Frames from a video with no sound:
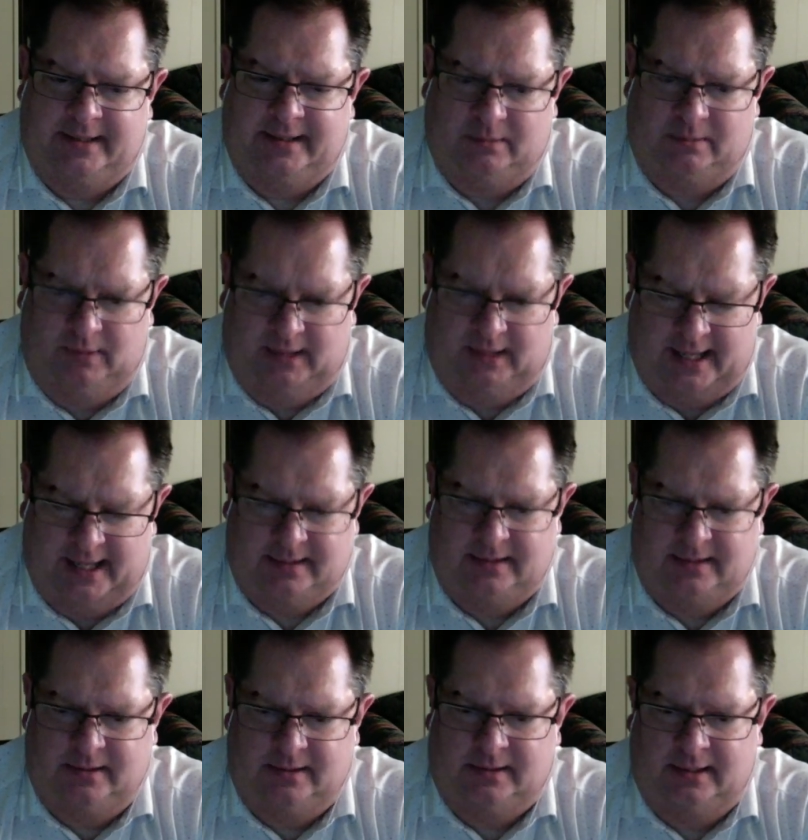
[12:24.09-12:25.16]
some
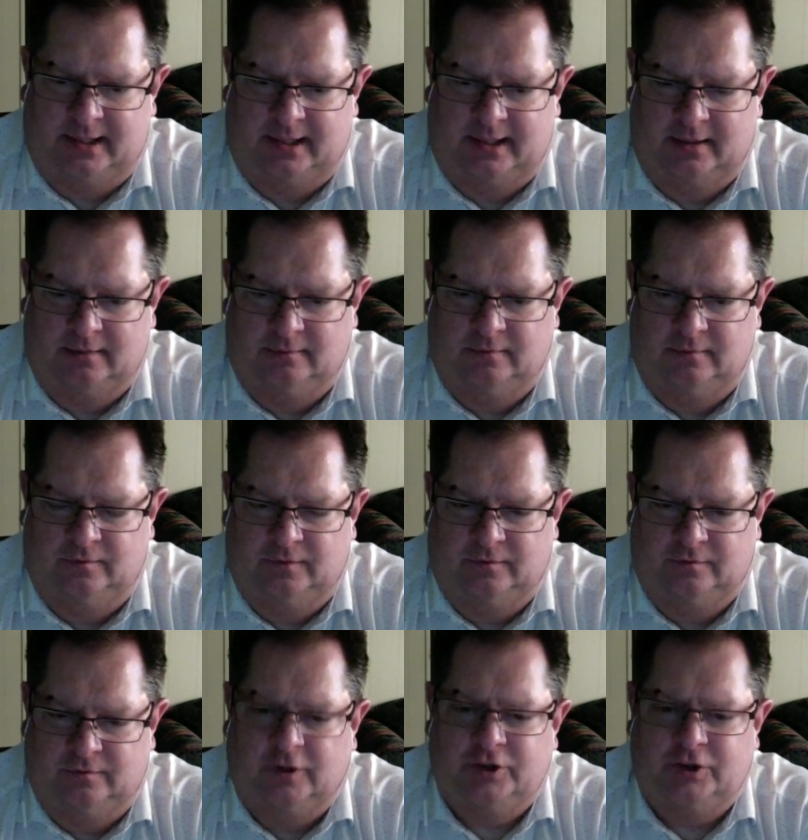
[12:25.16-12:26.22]
classes uh,
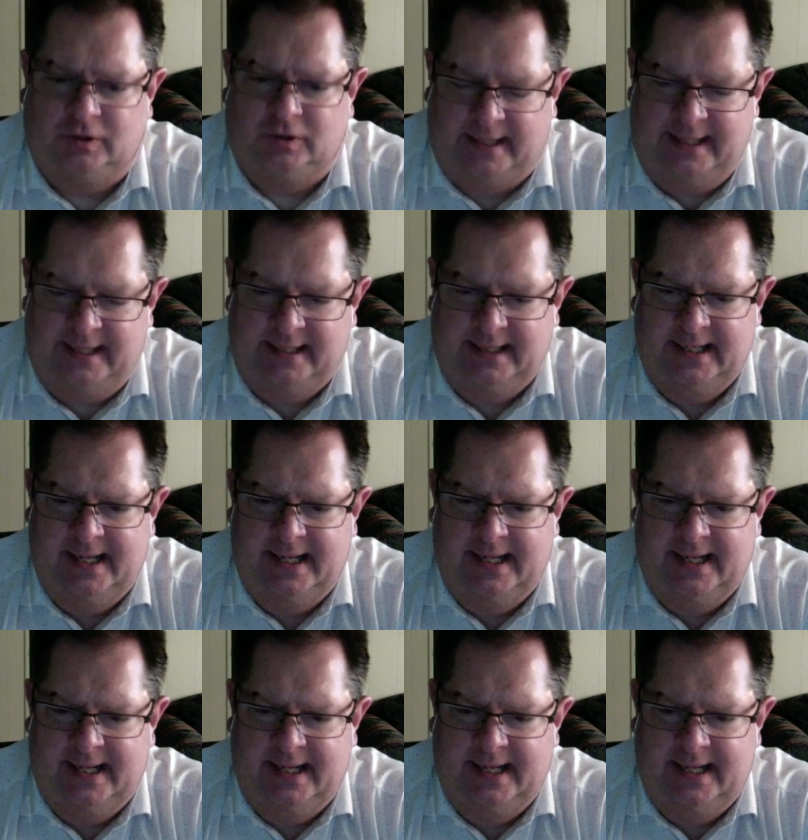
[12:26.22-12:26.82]
virtually,